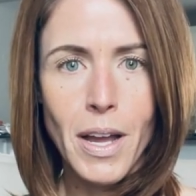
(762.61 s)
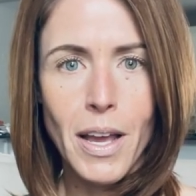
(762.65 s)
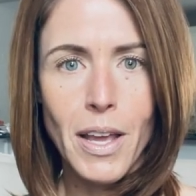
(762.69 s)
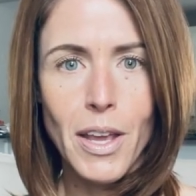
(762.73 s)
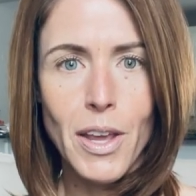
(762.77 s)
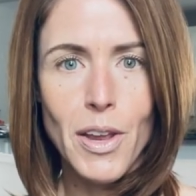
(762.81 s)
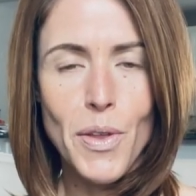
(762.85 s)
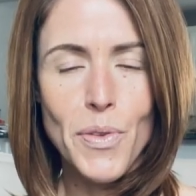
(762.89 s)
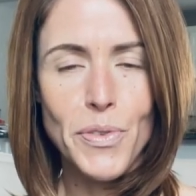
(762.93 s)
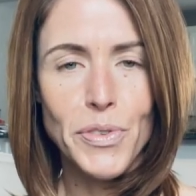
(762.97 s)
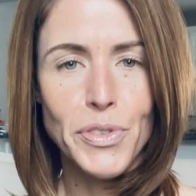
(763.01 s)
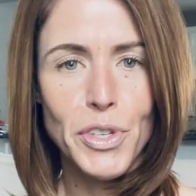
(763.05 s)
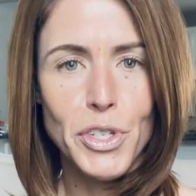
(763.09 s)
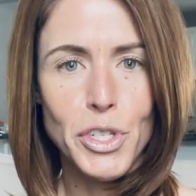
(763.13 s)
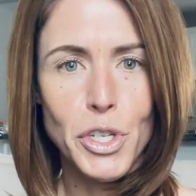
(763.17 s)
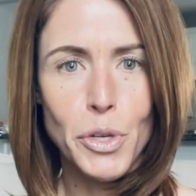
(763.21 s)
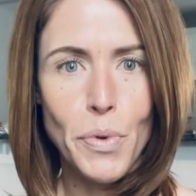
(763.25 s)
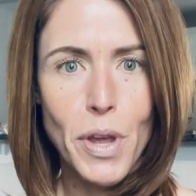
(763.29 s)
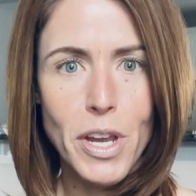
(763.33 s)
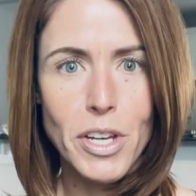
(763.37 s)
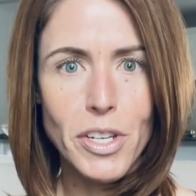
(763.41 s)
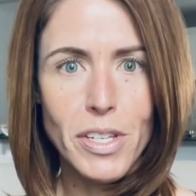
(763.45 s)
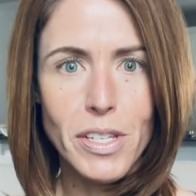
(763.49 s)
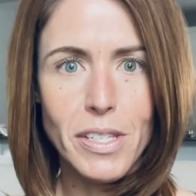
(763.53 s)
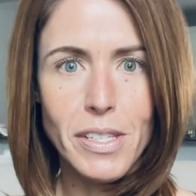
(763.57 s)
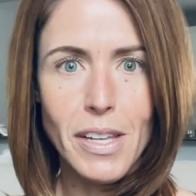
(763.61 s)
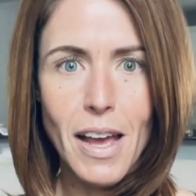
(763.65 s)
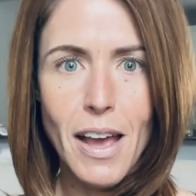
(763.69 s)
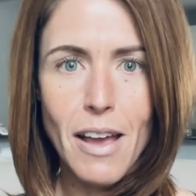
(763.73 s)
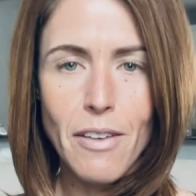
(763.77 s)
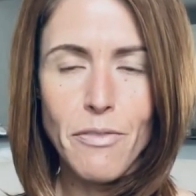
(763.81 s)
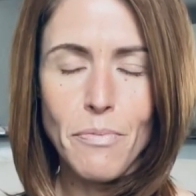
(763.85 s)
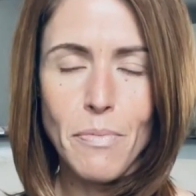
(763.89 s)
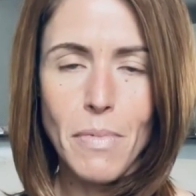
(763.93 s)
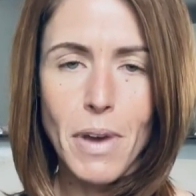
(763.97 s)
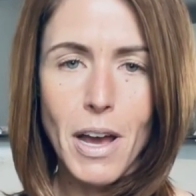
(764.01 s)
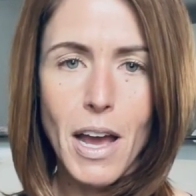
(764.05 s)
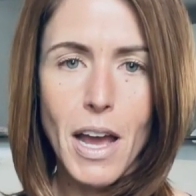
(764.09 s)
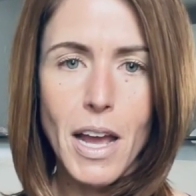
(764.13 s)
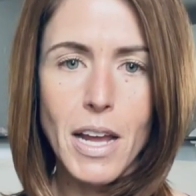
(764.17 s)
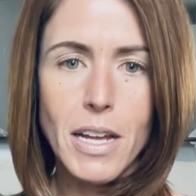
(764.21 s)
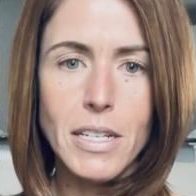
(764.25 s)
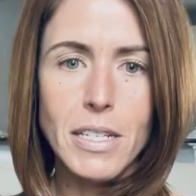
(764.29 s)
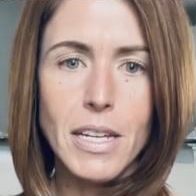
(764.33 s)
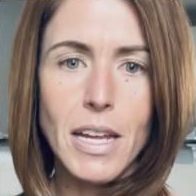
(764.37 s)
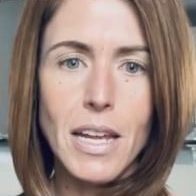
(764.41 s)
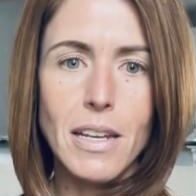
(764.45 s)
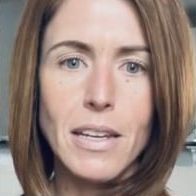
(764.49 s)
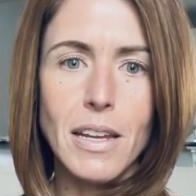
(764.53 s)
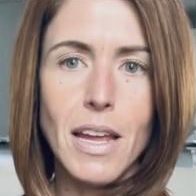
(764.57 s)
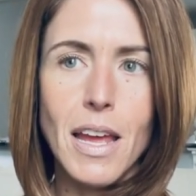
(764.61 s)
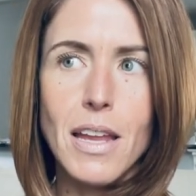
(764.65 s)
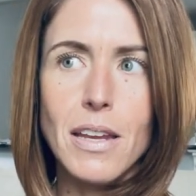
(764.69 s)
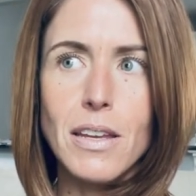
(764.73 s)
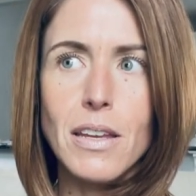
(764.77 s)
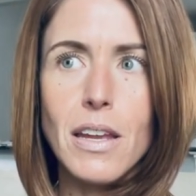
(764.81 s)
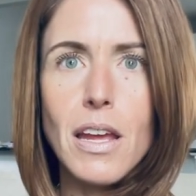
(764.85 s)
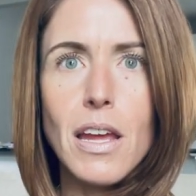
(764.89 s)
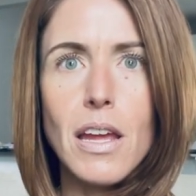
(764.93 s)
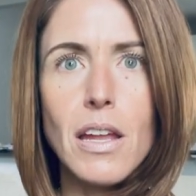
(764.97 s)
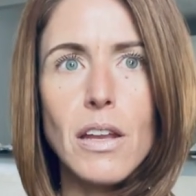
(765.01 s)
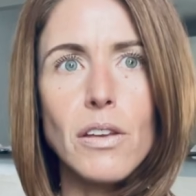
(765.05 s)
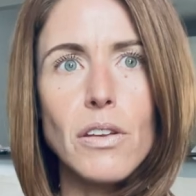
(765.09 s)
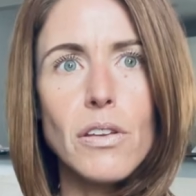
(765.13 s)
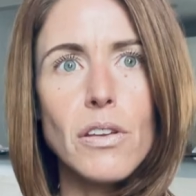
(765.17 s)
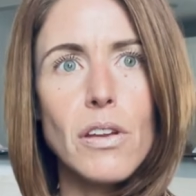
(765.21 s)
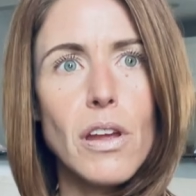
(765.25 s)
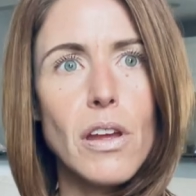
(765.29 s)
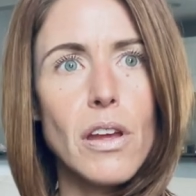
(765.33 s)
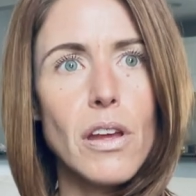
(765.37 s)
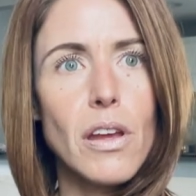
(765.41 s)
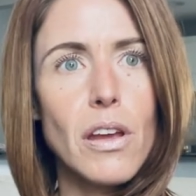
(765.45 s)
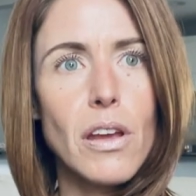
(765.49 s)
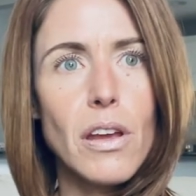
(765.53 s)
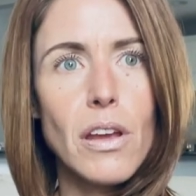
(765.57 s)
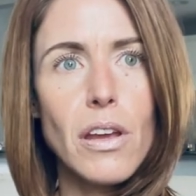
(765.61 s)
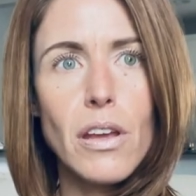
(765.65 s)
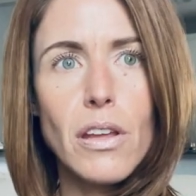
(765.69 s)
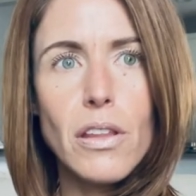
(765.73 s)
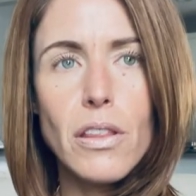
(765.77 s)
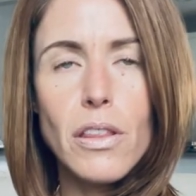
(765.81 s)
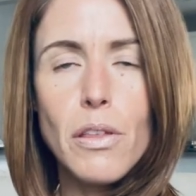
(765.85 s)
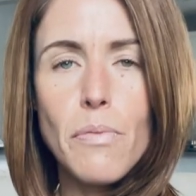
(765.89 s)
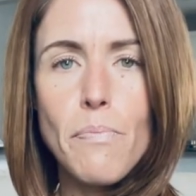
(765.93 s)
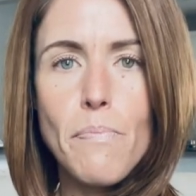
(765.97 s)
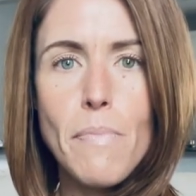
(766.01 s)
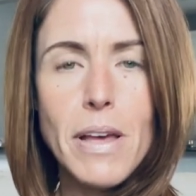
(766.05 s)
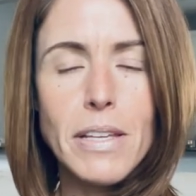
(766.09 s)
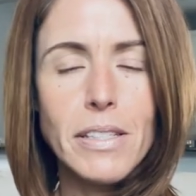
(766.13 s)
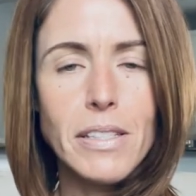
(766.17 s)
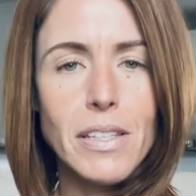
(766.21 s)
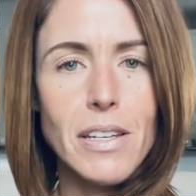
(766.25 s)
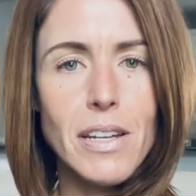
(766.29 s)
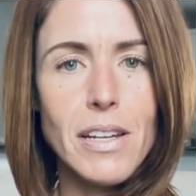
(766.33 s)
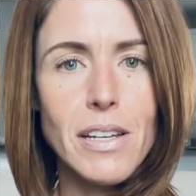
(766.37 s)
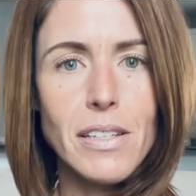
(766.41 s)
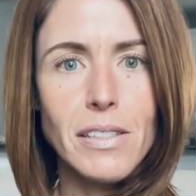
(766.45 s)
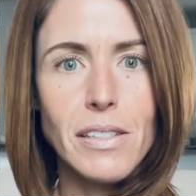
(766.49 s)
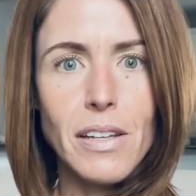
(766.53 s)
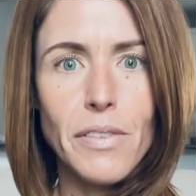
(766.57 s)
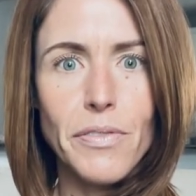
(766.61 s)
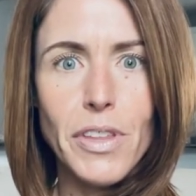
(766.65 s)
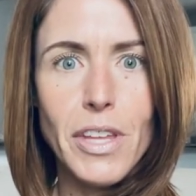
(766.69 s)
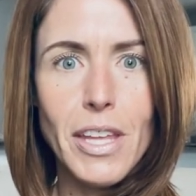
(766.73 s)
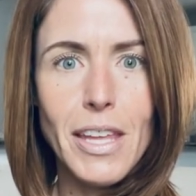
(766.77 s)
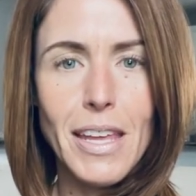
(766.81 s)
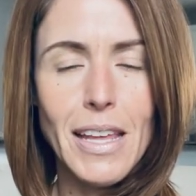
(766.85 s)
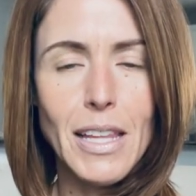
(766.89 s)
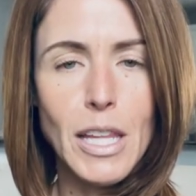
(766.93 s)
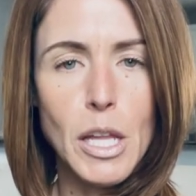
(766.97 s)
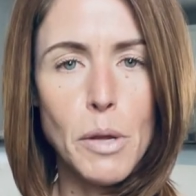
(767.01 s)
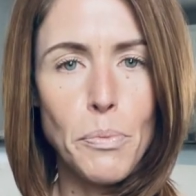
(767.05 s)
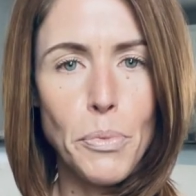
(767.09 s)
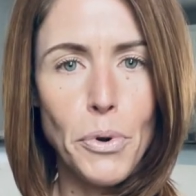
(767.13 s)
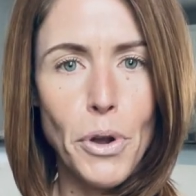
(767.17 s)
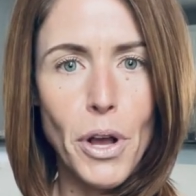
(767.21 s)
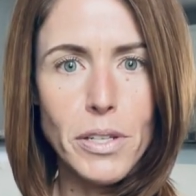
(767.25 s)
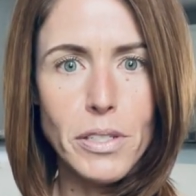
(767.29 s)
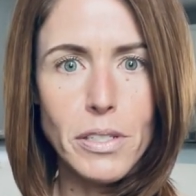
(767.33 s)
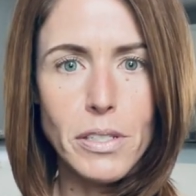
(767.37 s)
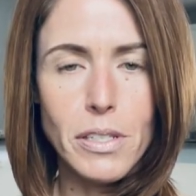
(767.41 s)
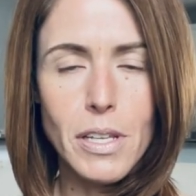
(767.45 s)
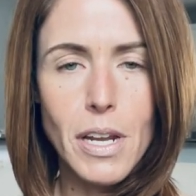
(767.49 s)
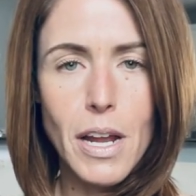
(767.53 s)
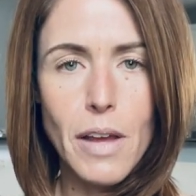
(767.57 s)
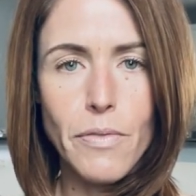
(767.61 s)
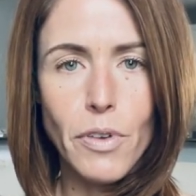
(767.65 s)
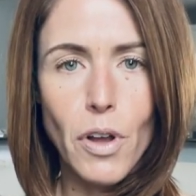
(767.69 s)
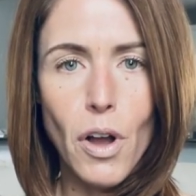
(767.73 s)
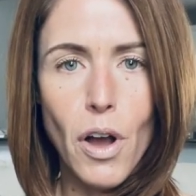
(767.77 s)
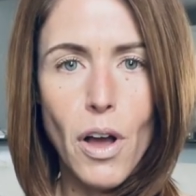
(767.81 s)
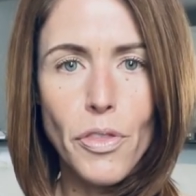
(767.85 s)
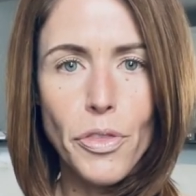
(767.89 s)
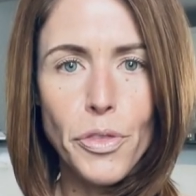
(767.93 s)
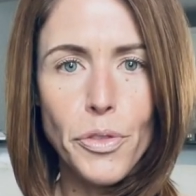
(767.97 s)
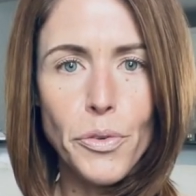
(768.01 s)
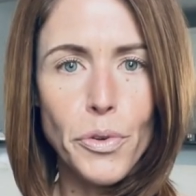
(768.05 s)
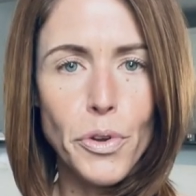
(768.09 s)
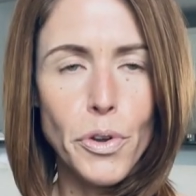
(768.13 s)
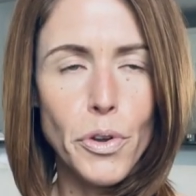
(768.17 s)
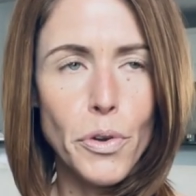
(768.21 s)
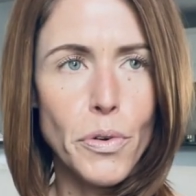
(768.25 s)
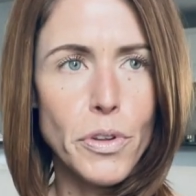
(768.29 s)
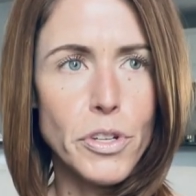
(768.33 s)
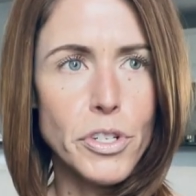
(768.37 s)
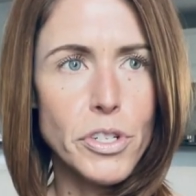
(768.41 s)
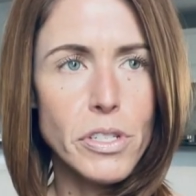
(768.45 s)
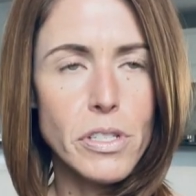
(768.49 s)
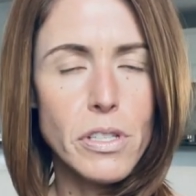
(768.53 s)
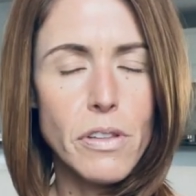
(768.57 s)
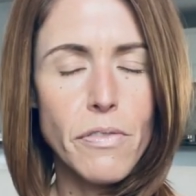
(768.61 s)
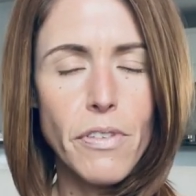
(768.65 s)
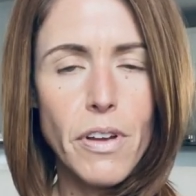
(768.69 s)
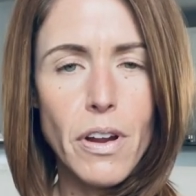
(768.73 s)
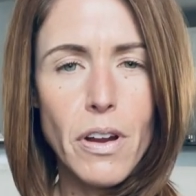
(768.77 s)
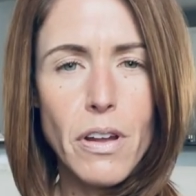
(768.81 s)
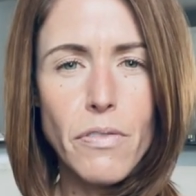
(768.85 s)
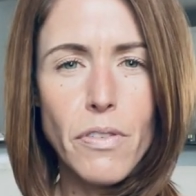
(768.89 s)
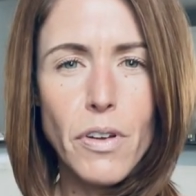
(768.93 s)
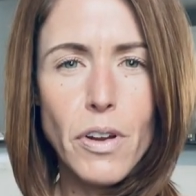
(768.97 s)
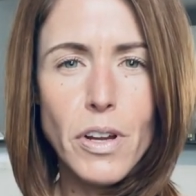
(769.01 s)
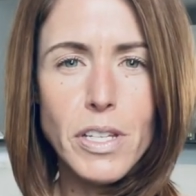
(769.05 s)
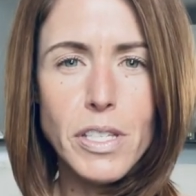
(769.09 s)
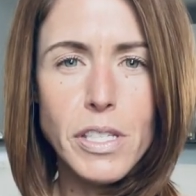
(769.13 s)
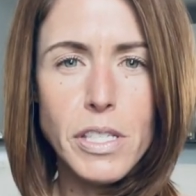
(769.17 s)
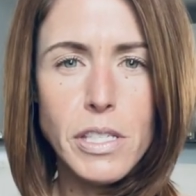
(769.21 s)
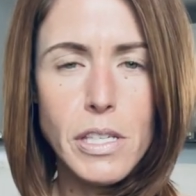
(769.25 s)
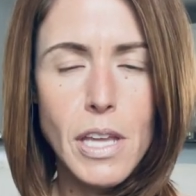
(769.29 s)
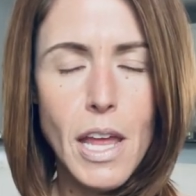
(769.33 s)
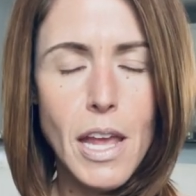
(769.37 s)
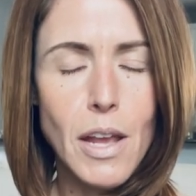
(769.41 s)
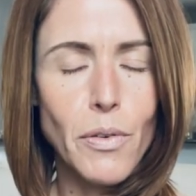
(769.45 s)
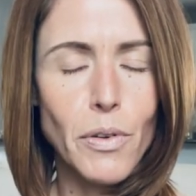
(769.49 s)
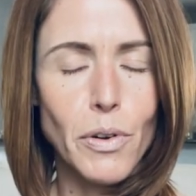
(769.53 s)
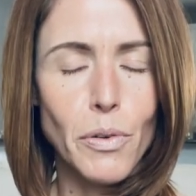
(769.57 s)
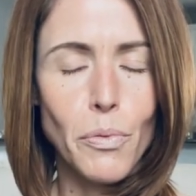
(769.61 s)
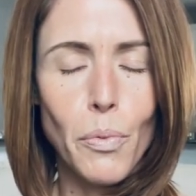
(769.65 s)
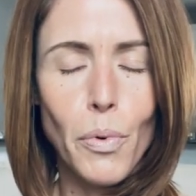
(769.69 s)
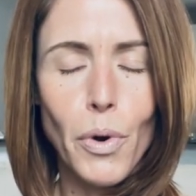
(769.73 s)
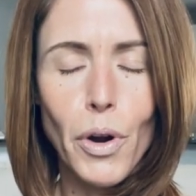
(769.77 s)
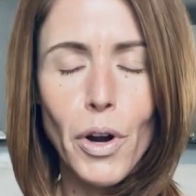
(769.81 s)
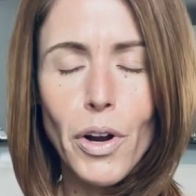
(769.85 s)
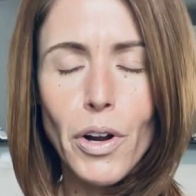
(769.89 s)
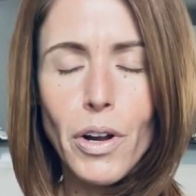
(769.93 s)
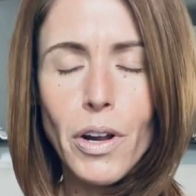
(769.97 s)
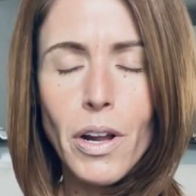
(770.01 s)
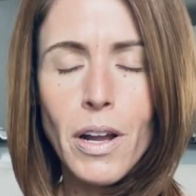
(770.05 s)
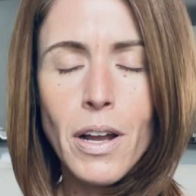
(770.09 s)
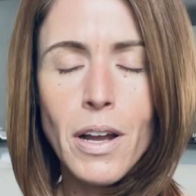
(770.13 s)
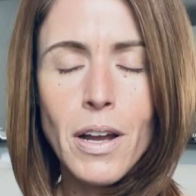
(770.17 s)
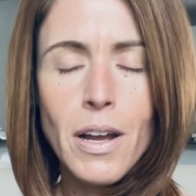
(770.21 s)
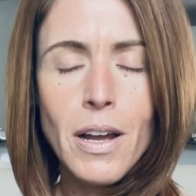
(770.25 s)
you know, the situations I've mined, and the messiness of the healing process that I've gone through, and just the very, very sacred work